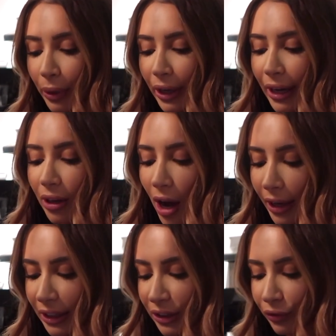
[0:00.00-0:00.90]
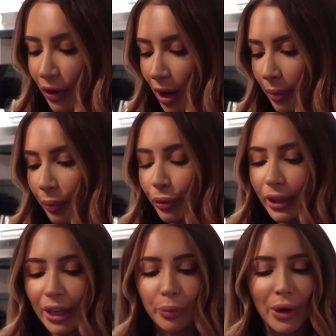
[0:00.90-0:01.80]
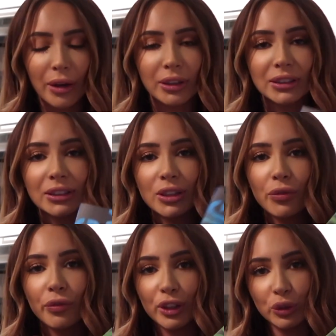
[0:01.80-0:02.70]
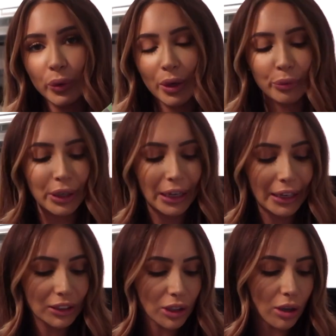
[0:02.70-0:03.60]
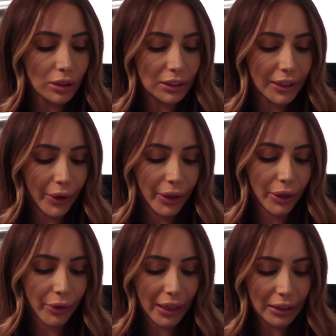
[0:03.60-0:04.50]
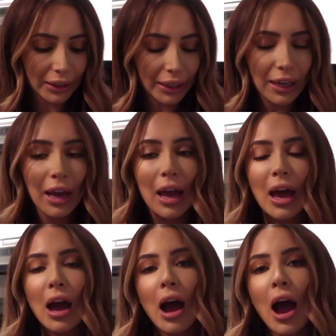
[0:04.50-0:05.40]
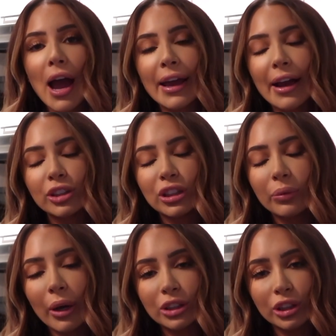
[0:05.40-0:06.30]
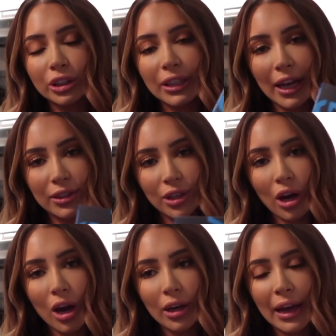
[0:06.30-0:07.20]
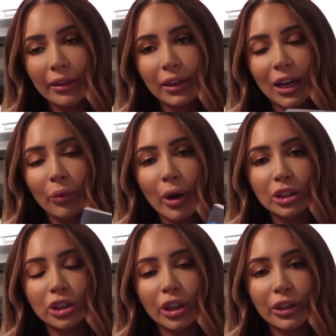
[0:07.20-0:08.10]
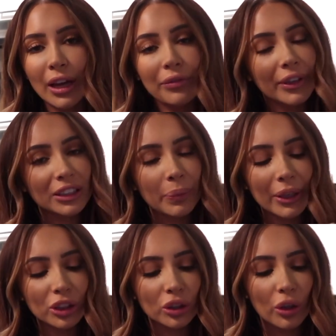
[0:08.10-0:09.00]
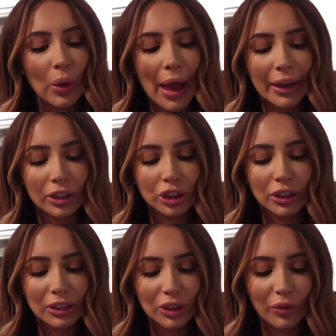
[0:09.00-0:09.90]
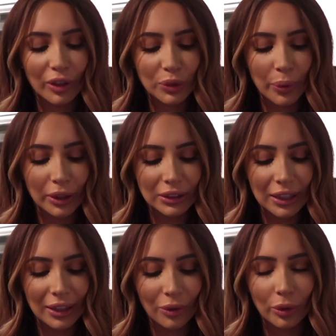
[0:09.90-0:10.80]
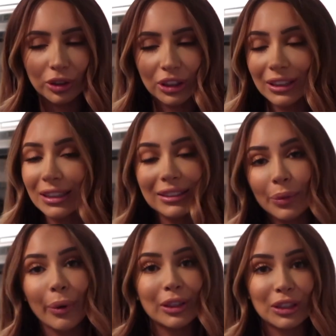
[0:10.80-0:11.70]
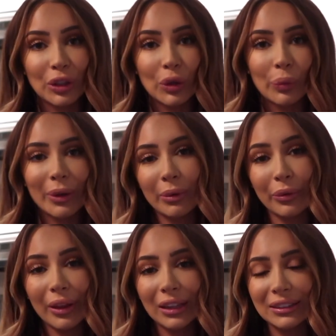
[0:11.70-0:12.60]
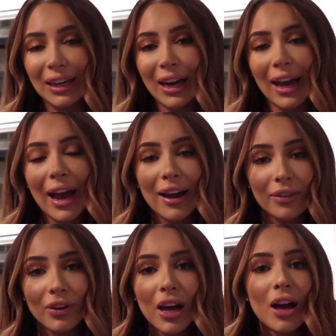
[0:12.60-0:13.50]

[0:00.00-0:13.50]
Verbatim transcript: book I got is from Brene Brown. This is the first one I'm reading. It's called Daring Greatly. I actually watched her TED Talk and then I watched her Netflix special, and she's the first person, or she is the person who made me realize that I have